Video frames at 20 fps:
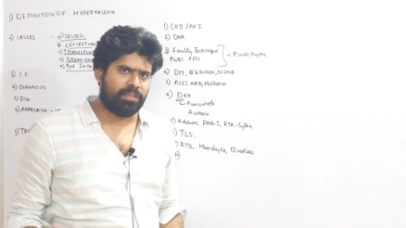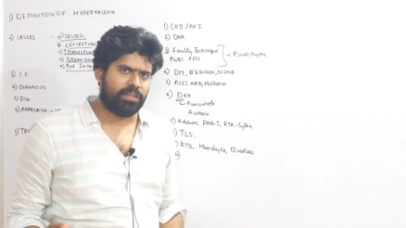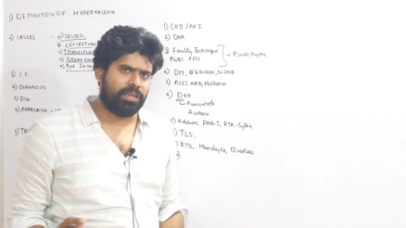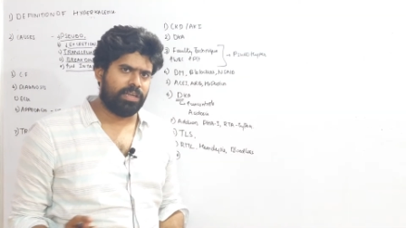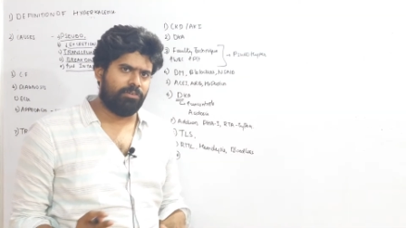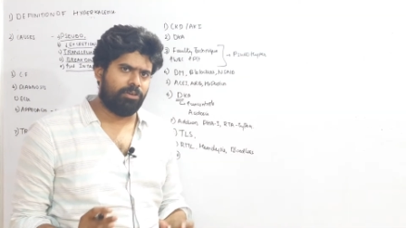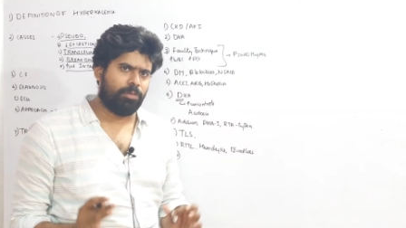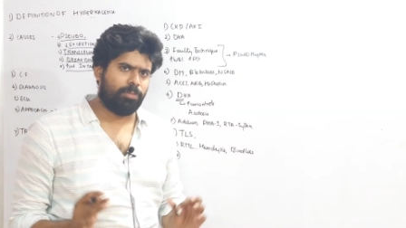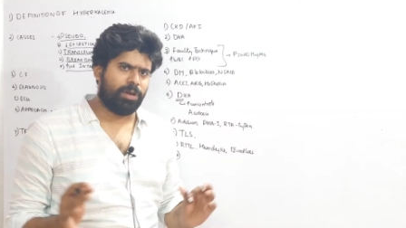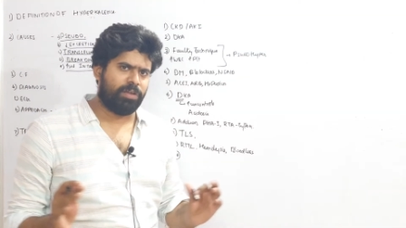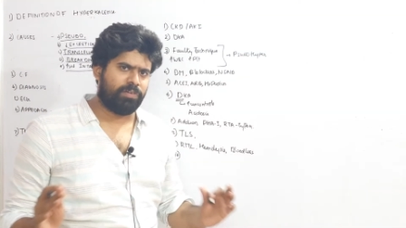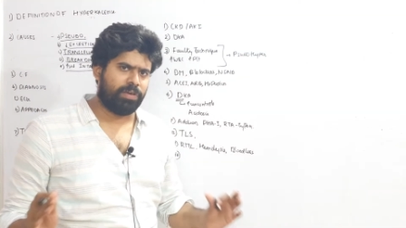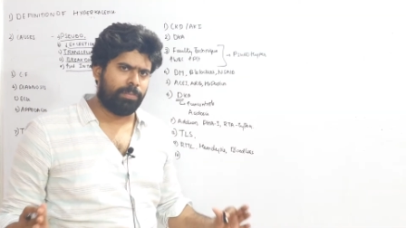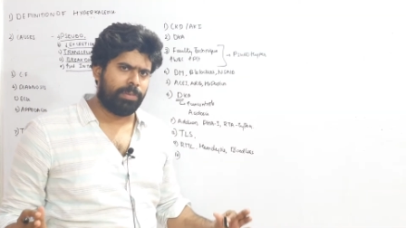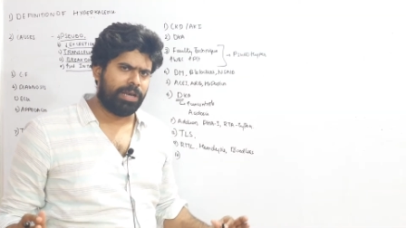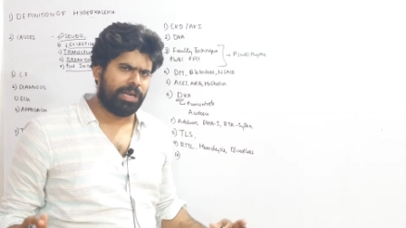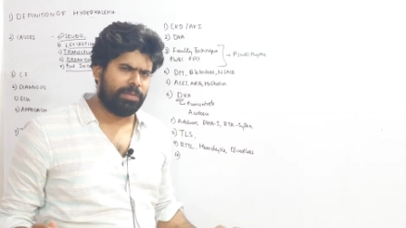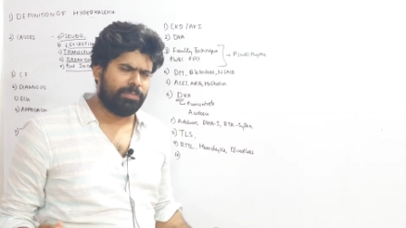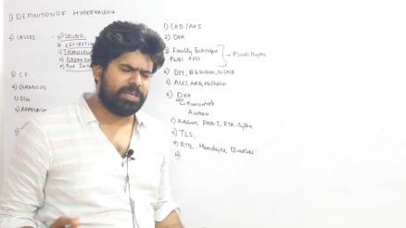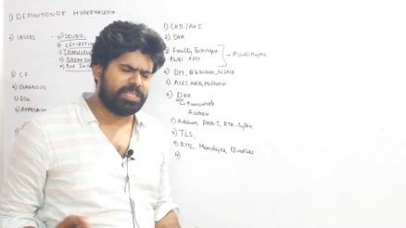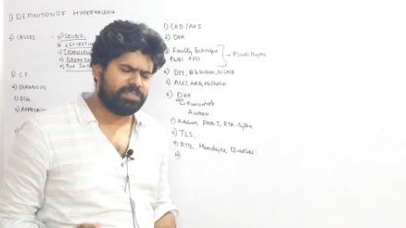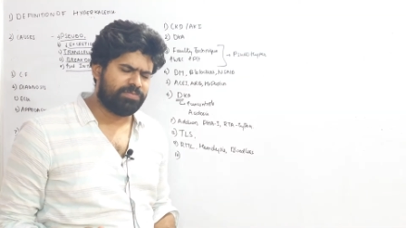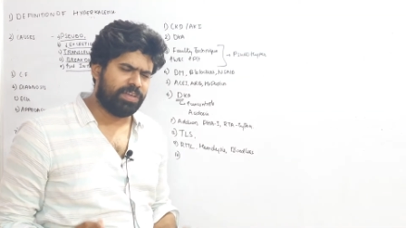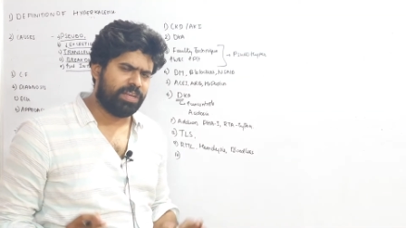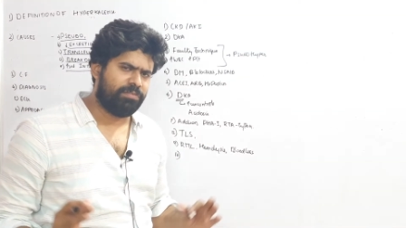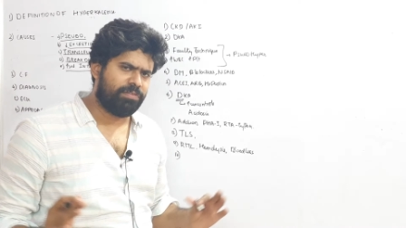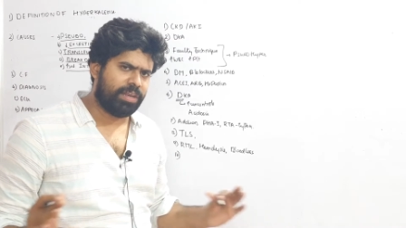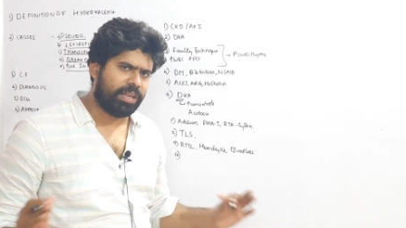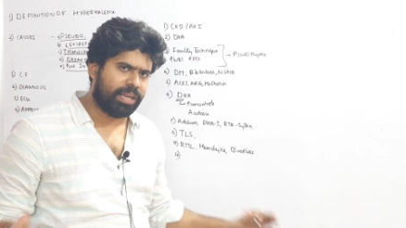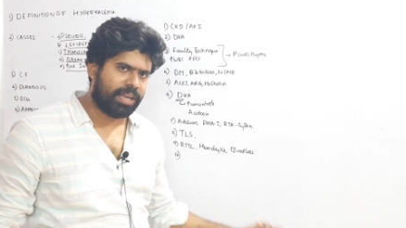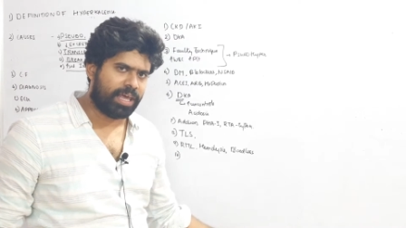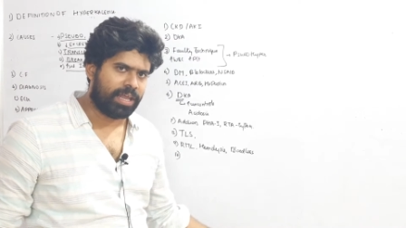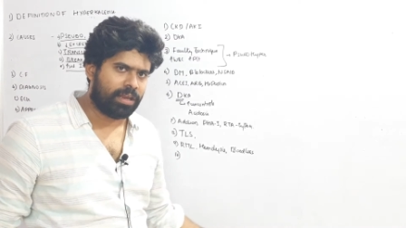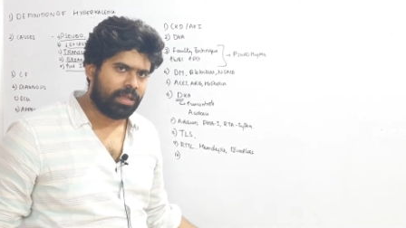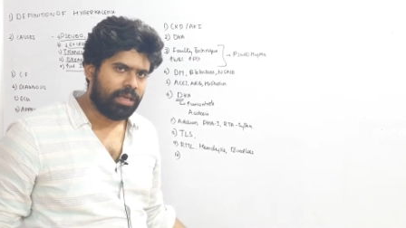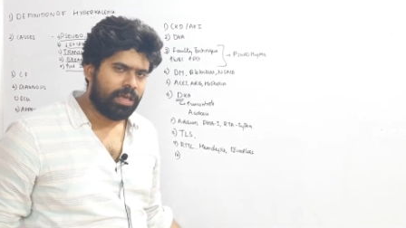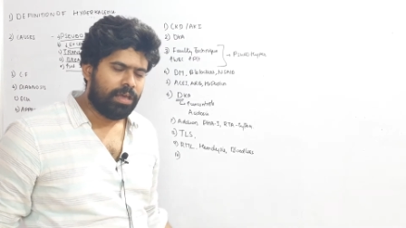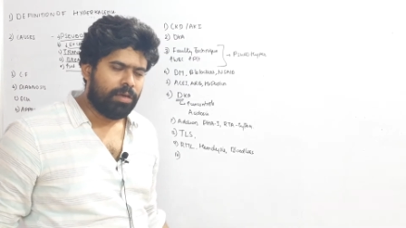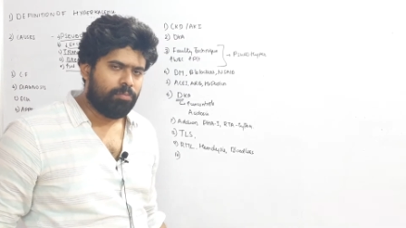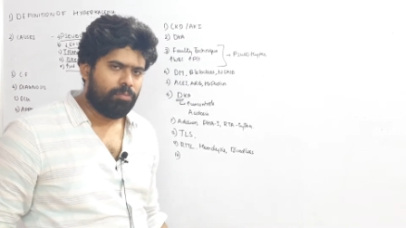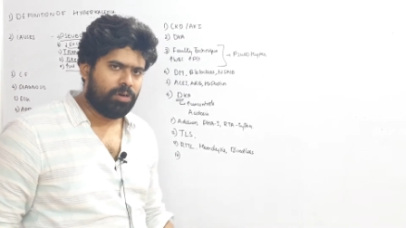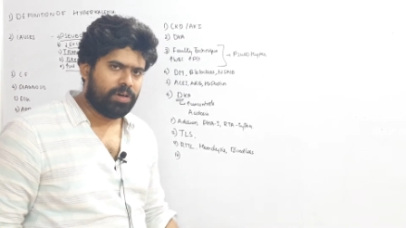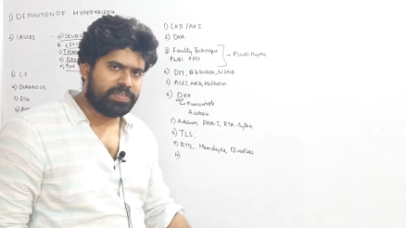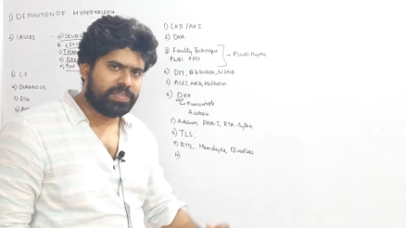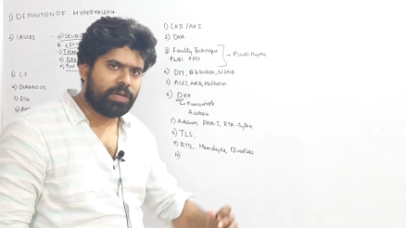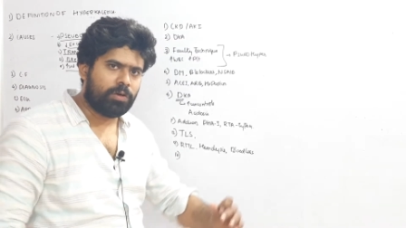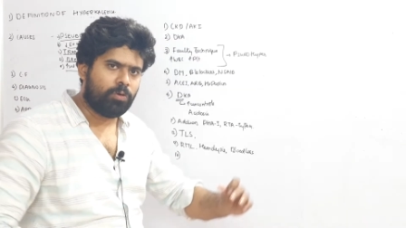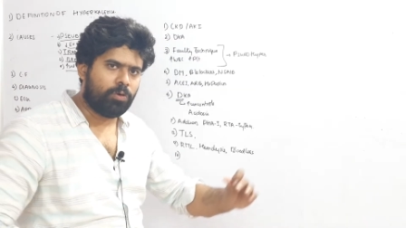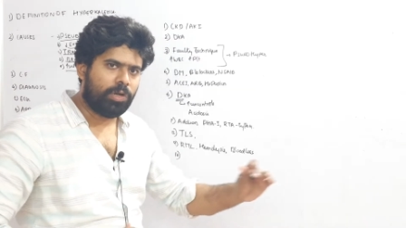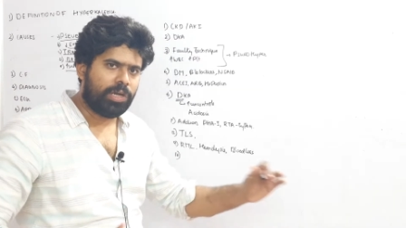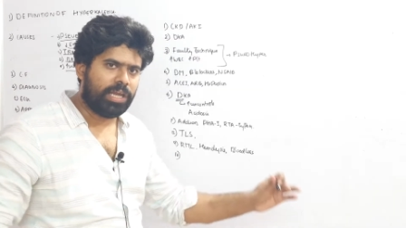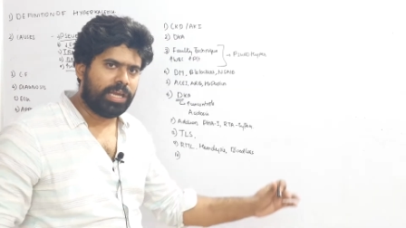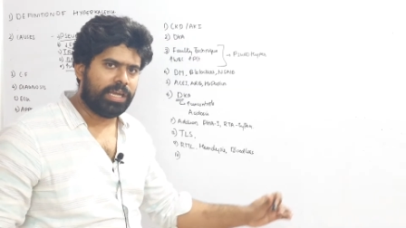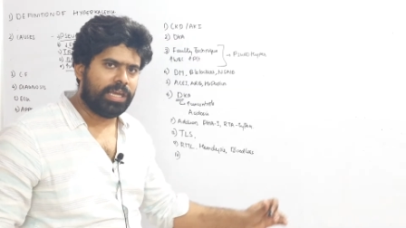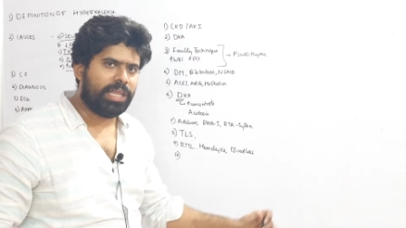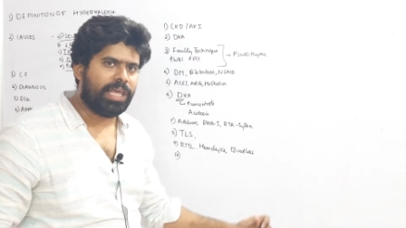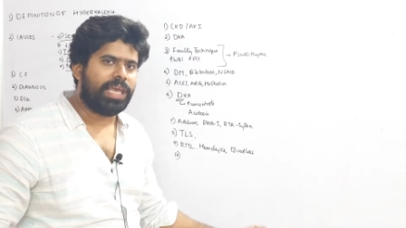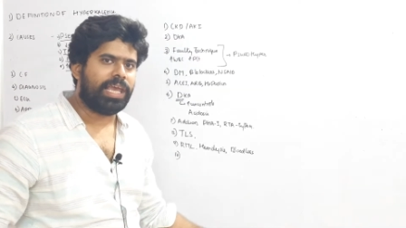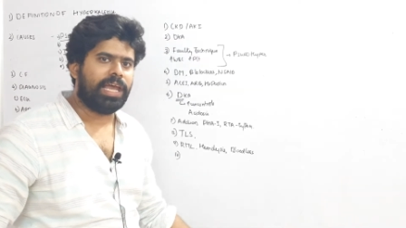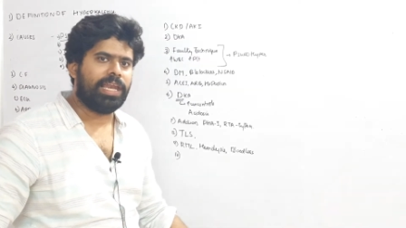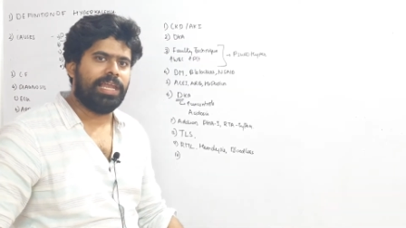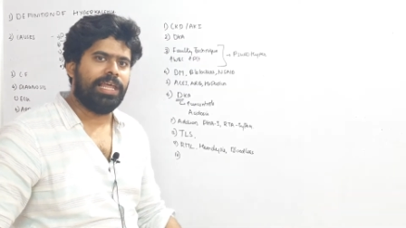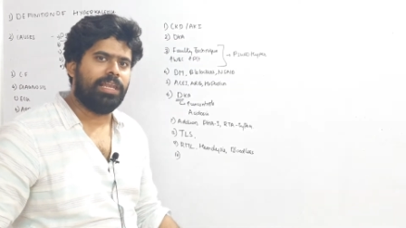the development of hyperkalemia is very rare because a good kidney can